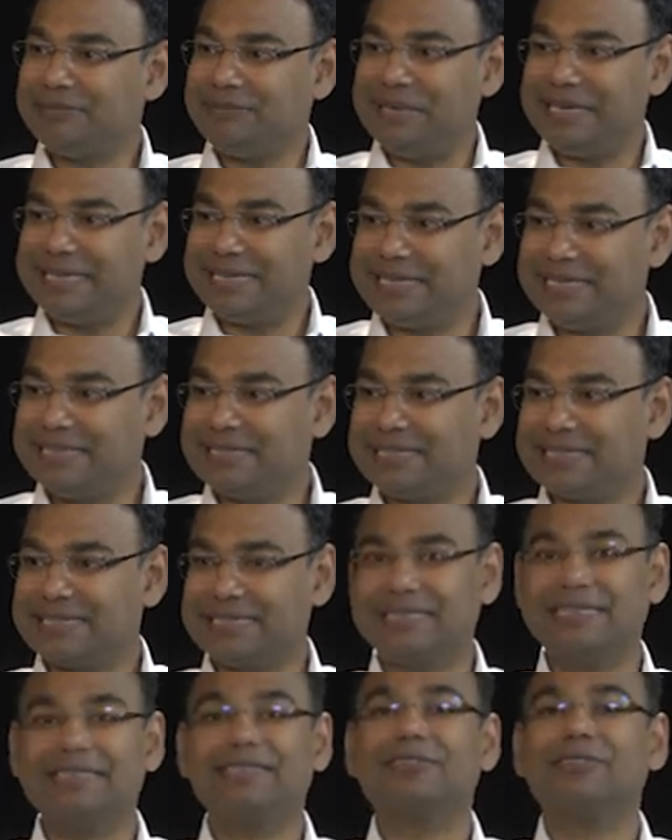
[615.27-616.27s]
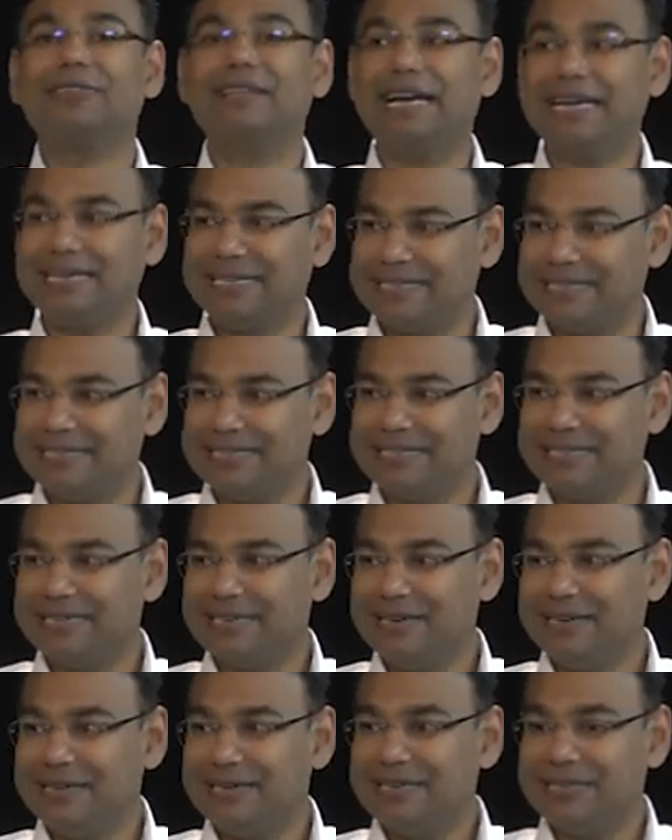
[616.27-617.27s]
meters like this or that.
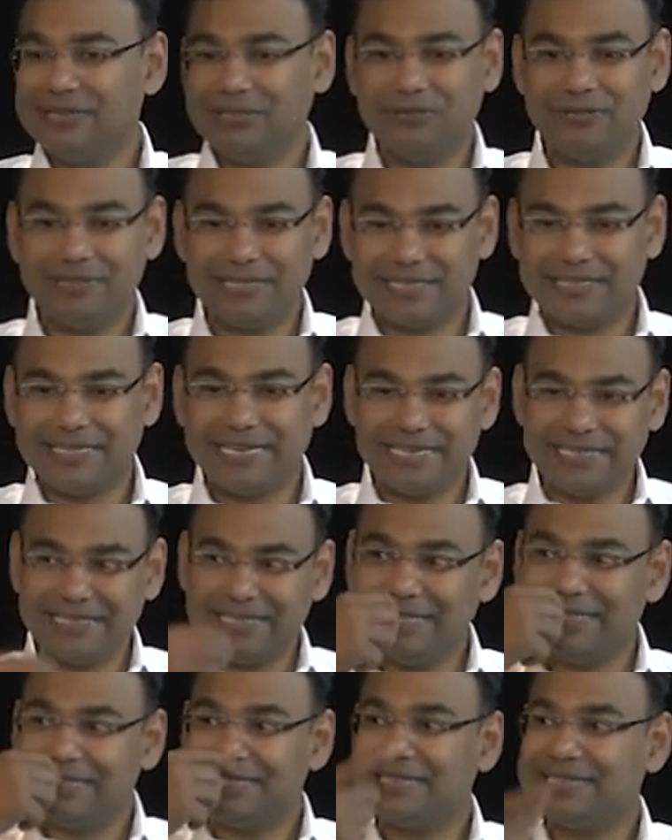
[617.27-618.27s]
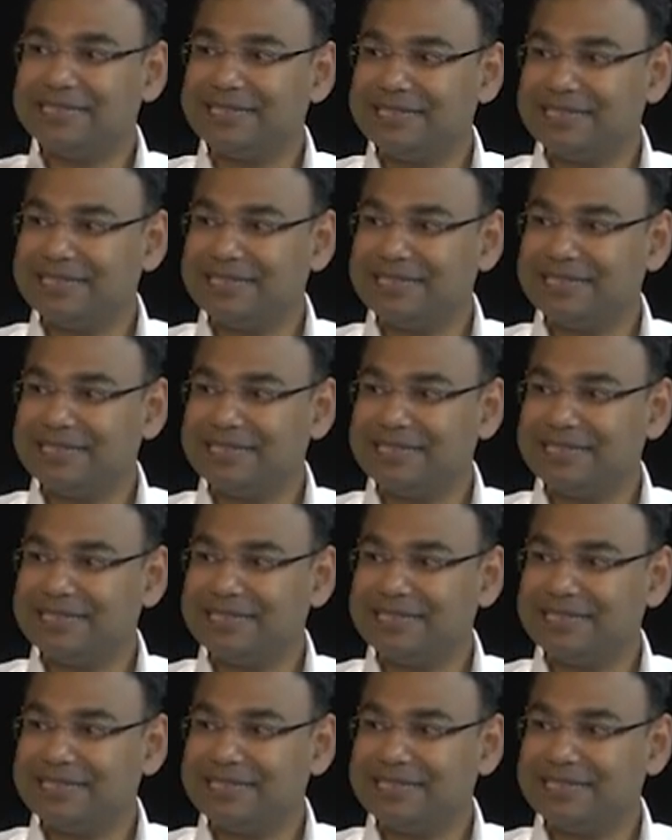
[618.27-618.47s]
You just taste it.